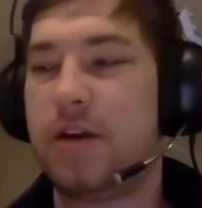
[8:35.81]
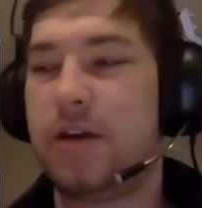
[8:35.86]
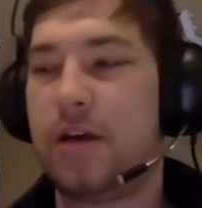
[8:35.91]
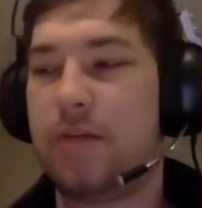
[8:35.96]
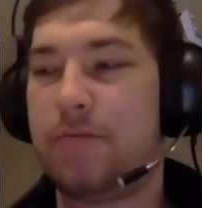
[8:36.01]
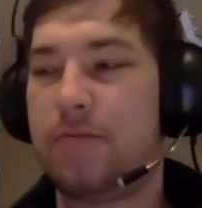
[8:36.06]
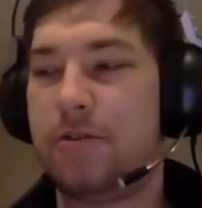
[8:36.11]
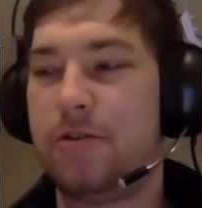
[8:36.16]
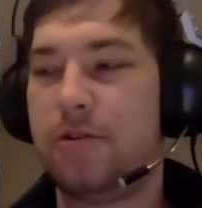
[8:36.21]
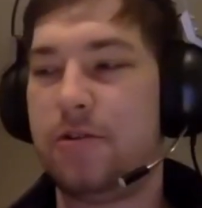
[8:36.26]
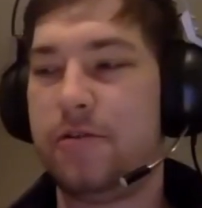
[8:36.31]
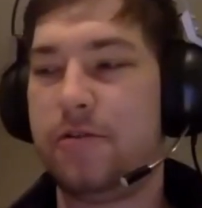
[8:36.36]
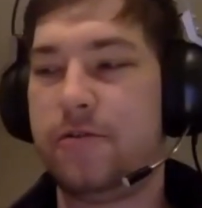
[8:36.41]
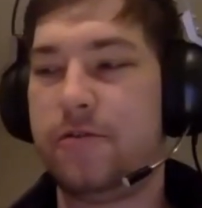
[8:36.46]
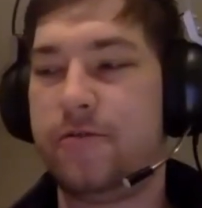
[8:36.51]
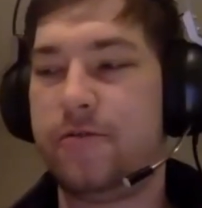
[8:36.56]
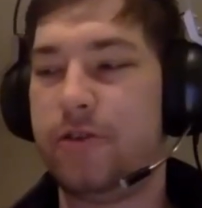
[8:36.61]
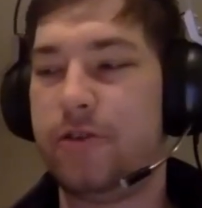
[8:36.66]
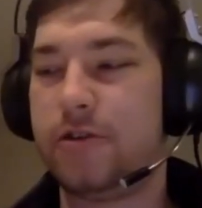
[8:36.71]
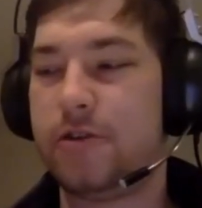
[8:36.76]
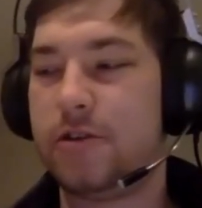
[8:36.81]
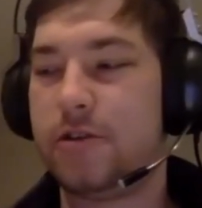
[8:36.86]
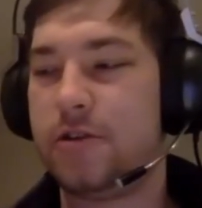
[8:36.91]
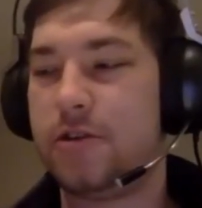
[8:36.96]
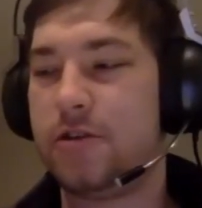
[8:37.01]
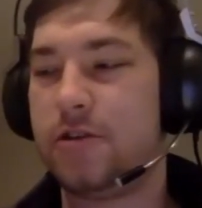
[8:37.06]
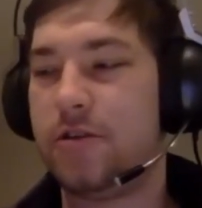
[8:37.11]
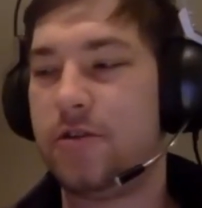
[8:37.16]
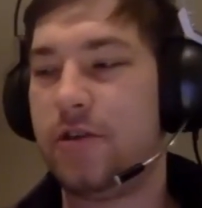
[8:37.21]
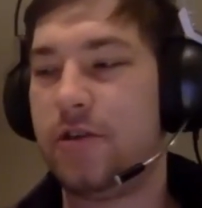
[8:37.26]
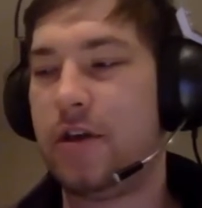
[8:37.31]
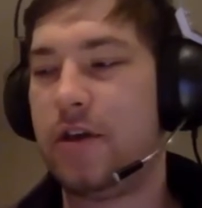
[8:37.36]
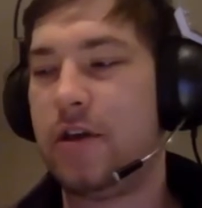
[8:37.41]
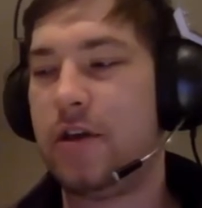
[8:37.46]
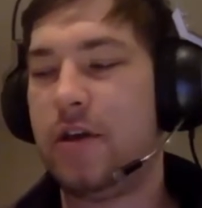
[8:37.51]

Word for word: capital first to show that